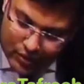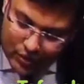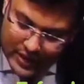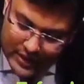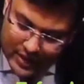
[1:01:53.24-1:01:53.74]
known
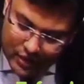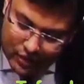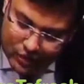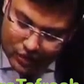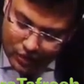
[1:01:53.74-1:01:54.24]
as
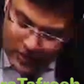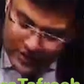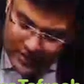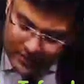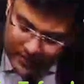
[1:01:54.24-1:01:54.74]

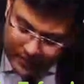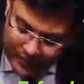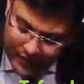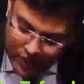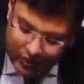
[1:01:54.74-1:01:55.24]
pseudocyst.
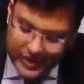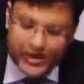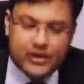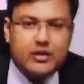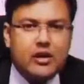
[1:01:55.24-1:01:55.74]

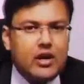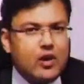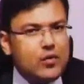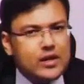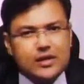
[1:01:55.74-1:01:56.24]
Question:
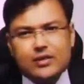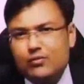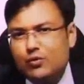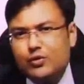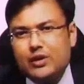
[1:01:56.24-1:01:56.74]
what is the
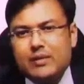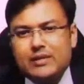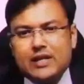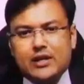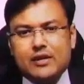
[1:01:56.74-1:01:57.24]
most common
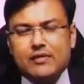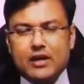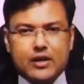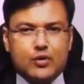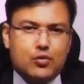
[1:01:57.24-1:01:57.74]
site of
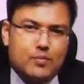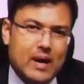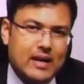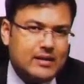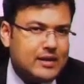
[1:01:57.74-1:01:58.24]
acute
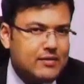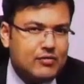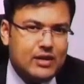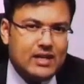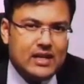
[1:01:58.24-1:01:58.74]
pancreatic
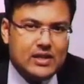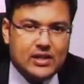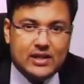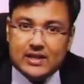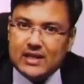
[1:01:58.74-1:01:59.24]
fluid
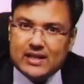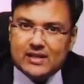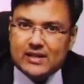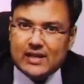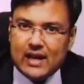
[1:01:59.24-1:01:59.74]
collection? It's the
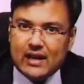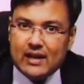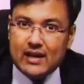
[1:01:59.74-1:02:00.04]
lesser sac,